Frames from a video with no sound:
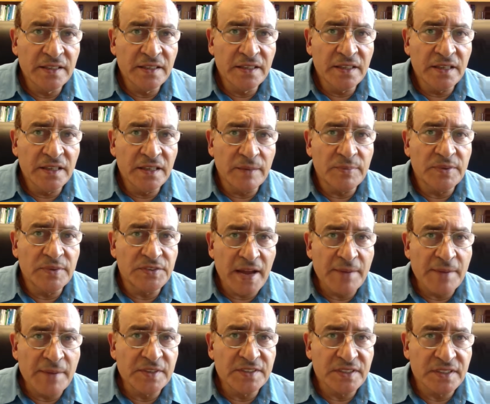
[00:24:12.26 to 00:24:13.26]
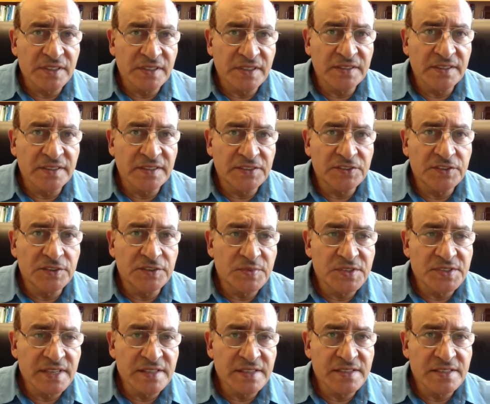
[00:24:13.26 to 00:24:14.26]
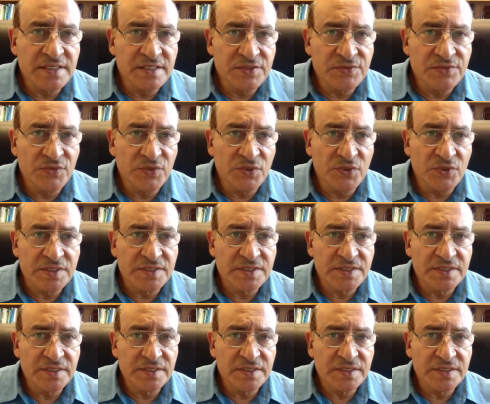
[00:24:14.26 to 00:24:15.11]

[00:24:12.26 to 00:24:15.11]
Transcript: a parameter that represents this force.